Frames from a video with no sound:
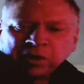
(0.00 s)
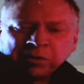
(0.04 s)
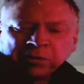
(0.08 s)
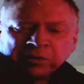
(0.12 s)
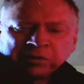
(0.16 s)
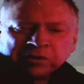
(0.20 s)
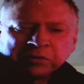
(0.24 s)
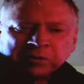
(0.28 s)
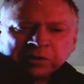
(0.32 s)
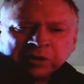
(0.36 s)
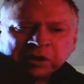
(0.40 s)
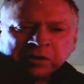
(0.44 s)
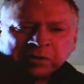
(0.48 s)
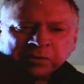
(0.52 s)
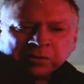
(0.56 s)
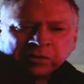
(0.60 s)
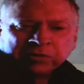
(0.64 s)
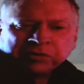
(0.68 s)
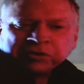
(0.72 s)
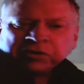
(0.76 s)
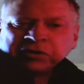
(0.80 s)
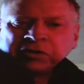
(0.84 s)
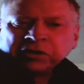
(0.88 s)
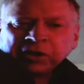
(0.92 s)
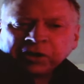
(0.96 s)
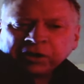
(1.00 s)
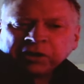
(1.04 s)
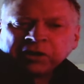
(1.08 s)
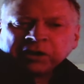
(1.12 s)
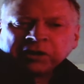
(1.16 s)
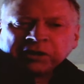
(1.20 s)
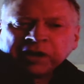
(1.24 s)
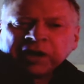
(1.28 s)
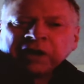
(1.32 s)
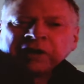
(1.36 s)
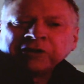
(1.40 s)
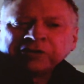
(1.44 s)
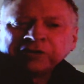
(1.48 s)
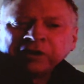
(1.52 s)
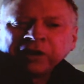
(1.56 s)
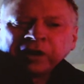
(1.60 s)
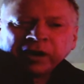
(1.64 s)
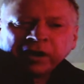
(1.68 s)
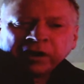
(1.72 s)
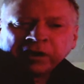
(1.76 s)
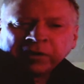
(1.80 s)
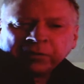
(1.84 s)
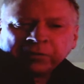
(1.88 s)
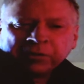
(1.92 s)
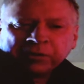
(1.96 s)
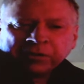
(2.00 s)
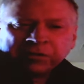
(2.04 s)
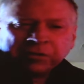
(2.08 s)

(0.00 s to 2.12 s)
publish papers in that time,